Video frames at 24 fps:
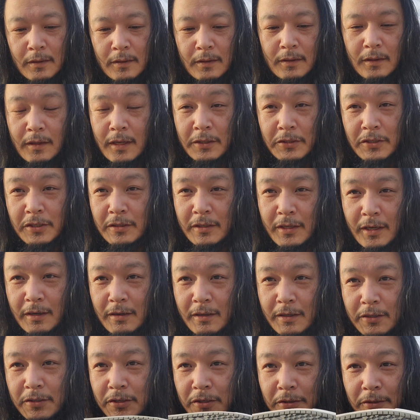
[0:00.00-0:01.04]

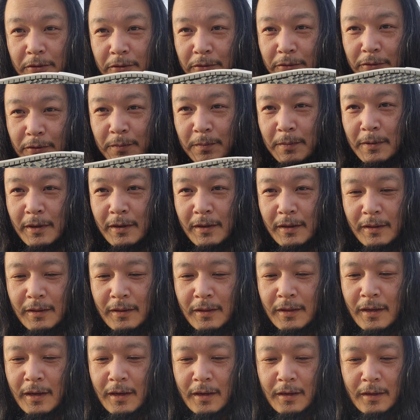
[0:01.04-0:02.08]
legendary shoes, but
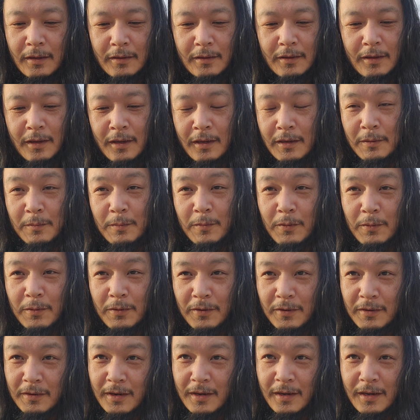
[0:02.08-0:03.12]
not
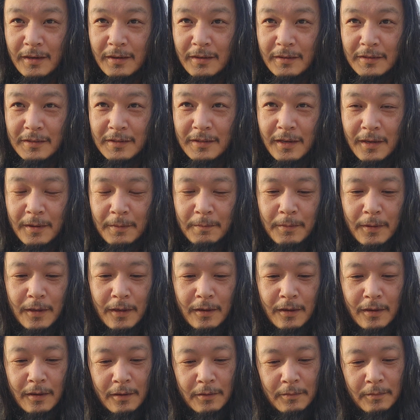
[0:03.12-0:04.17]
anymore kind of stuff.
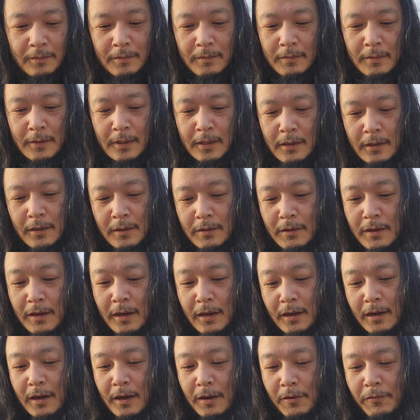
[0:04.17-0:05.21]

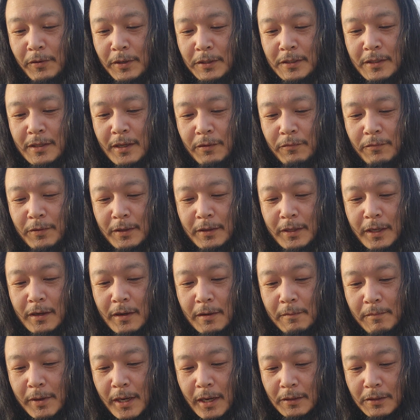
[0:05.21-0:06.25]
I wish they really
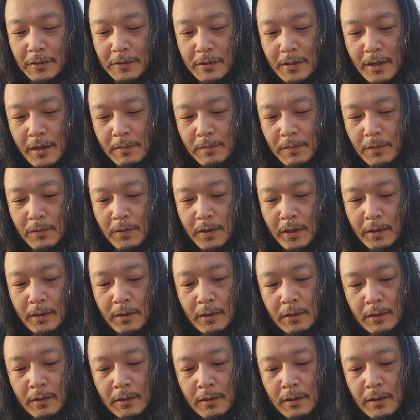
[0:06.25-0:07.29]
come back to skateboarding
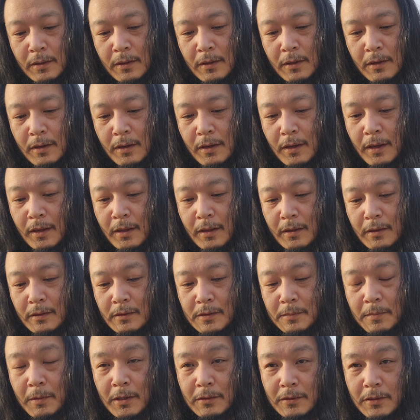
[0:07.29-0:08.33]
and
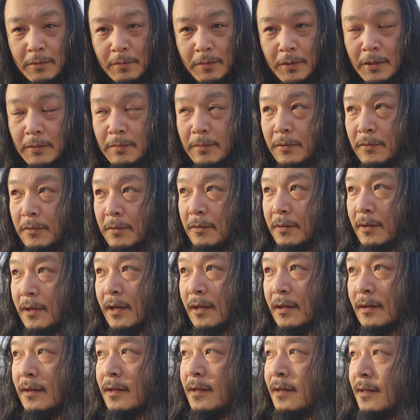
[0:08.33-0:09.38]
sponsor people,
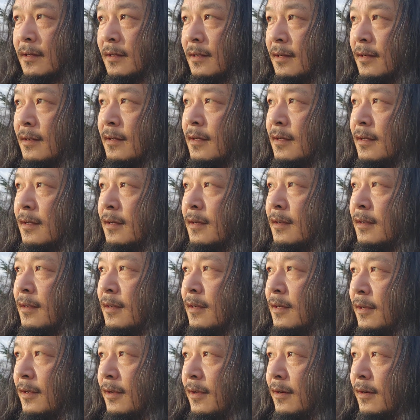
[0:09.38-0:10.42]
and
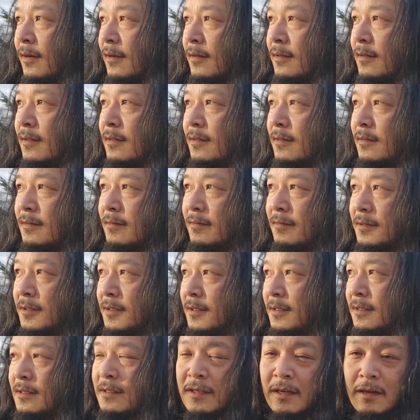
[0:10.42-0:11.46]
you know,
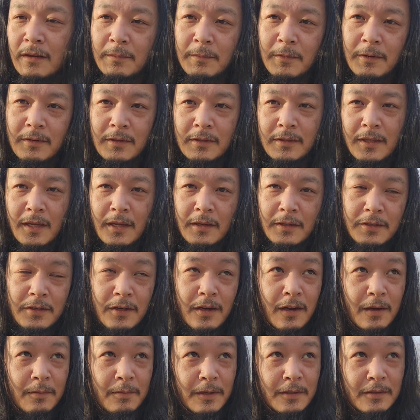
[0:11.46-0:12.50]
just sell them on a skate
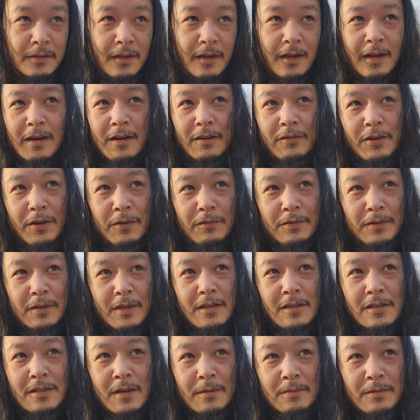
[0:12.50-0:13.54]
shop. I don't know if
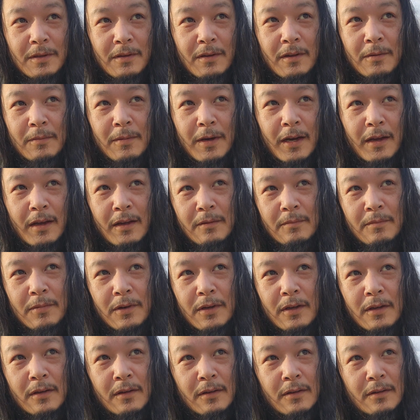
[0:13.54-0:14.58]
skate shop's gonna buy it,
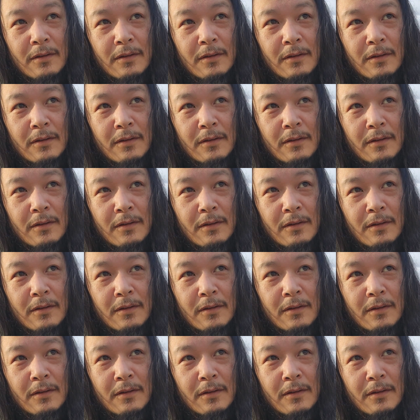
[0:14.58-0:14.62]
but